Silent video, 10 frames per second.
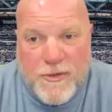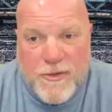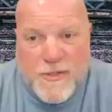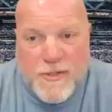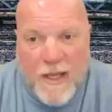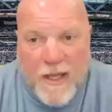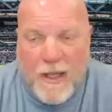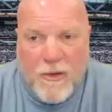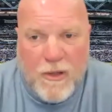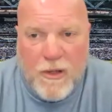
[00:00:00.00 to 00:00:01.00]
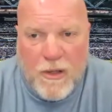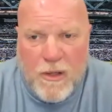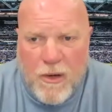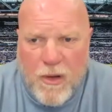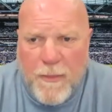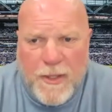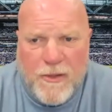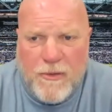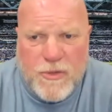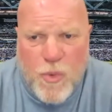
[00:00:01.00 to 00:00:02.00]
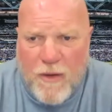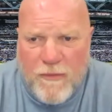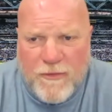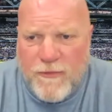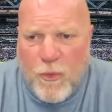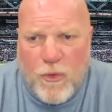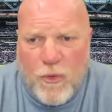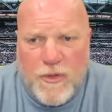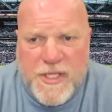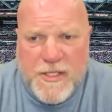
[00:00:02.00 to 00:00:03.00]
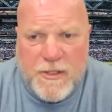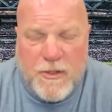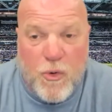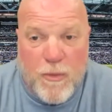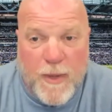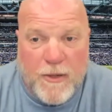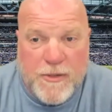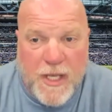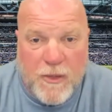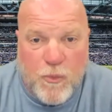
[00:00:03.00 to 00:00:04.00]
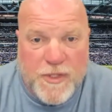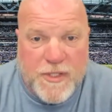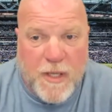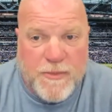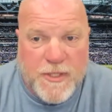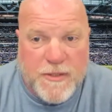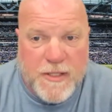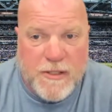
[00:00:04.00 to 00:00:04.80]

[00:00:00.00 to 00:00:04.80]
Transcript: down. Eh, you, you, you, know, I mean, you're 12 and four in a season. Your quarterback goes down, and Wentz comes in, takes